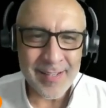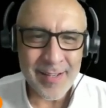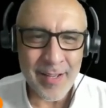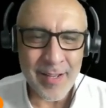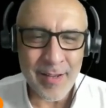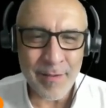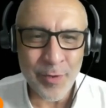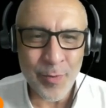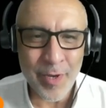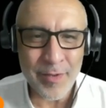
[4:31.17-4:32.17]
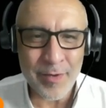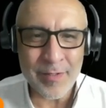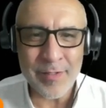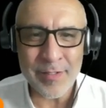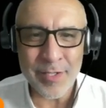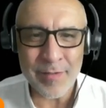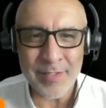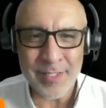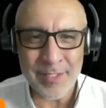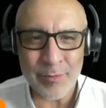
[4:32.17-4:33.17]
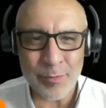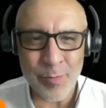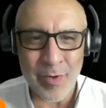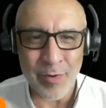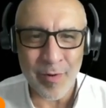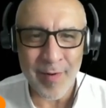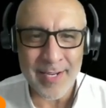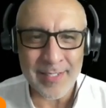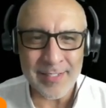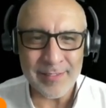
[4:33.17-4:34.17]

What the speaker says: a few other services as well, correct?